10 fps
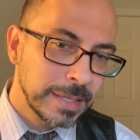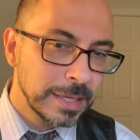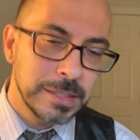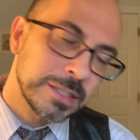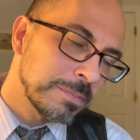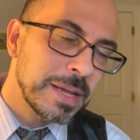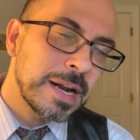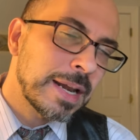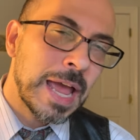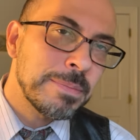It just may
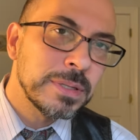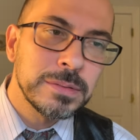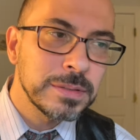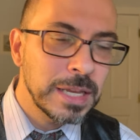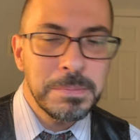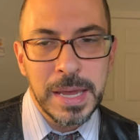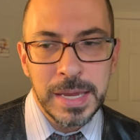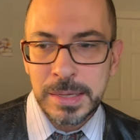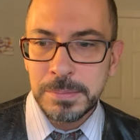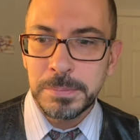not happen. It
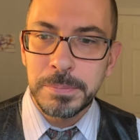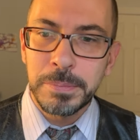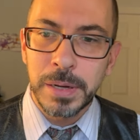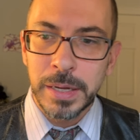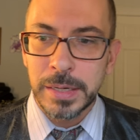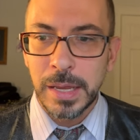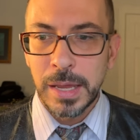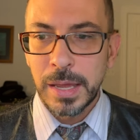may, but